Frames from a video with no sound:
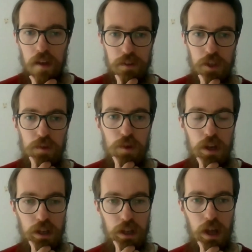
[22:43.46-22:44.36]
So
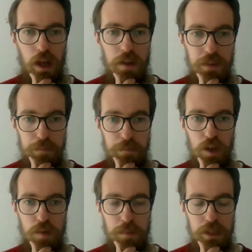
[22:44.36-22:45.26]
I think
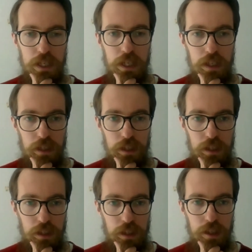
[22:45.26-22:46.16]
probably
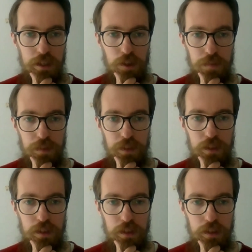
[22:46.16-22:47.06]
less
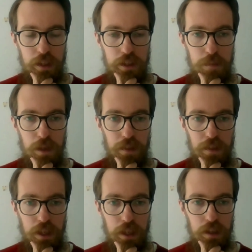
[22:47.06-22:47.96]
often than you might
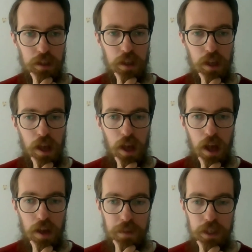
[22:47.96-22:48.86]
think.
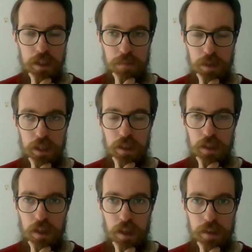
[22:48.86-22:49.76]
I think it's,
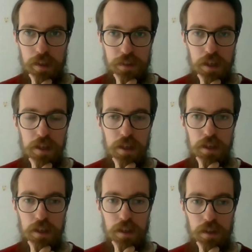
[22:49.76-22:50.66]

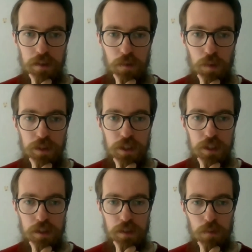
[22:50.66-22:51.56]
say once
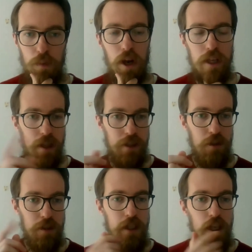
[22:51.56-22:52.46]
it, well, okay,
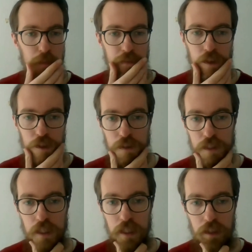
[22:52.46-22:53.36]
so the Library of
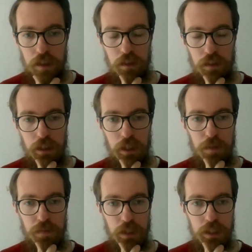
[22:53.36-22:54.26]
Congress link that I
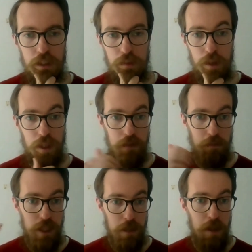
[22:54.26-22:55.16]
provided,
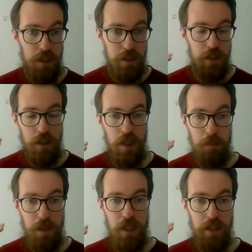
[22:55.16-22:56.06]
where they maintain
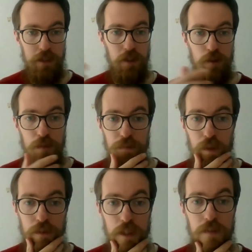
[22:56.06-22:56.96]
a list of sort of
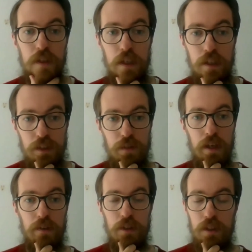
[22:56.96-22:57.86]
authoritative guidance
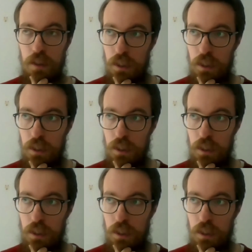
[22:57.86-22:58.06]
around